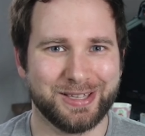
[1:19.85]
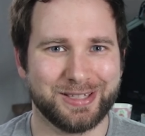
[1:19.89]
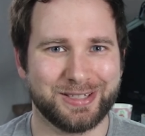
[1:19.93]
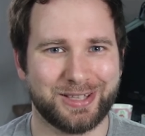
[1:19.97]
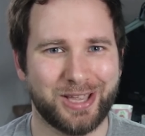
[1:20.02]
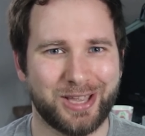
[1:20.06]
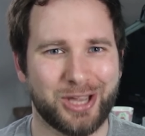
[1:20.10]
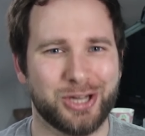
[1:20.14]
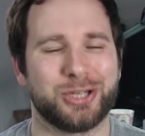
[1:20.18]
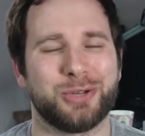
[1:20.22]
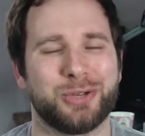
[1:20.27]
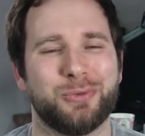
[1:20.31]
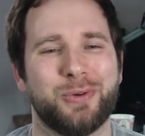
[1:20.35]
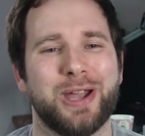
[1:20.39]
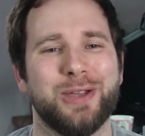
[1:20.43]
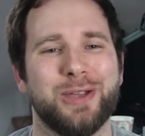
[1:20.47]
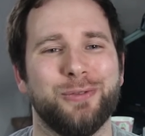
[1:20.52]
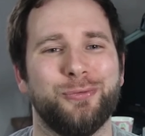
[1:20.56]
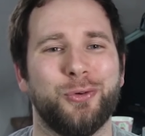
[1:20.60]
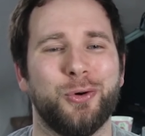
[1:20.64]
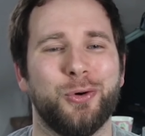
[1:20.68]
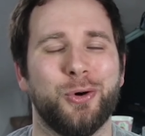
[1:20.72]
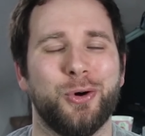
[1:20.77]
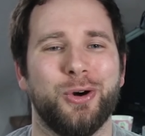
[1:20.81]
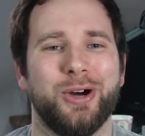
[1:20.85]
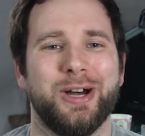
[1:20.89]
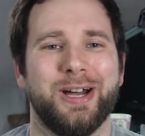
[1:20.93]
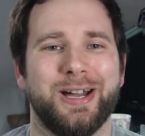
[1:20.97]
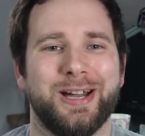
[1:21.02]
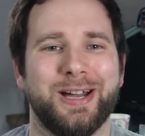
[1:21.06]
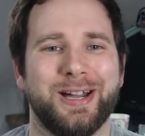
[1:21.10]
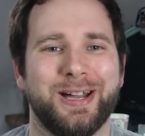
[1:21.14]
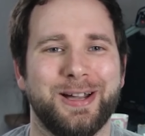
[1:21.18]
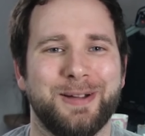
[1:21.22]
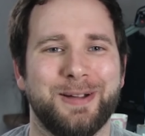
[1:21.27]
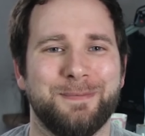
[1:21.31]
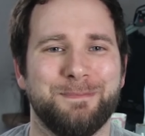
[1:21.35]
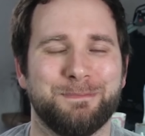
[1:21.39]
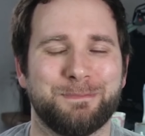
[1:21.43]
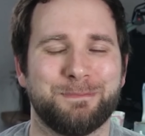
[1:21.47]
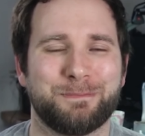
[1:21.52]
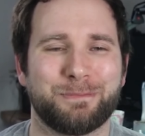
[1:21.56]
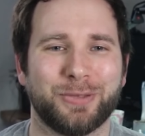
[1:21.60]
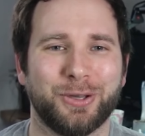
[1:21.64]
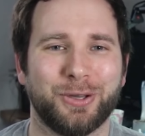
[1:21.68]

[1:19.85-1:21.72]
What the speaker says: so I knew I would need to make some